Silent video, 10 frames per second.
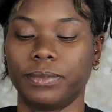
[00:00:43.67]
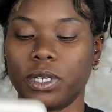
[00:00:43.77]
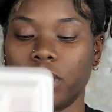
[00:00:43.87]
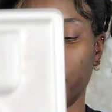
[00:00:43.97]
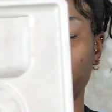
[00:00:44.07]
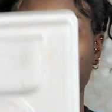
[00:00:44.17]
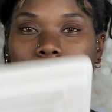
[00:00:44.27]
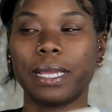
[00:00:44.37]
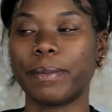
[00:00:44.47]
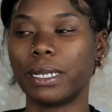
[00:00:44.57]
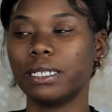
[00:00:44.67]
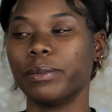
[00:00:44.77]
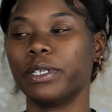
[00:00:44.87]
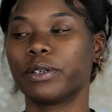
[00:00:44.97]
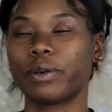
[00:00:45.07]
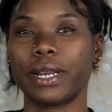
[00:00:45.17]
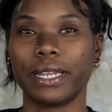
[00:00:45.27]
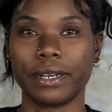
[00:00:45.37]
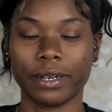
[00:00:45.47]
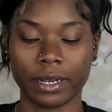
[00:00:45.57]
Y'all got my little mirror right
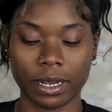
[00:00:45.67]
here.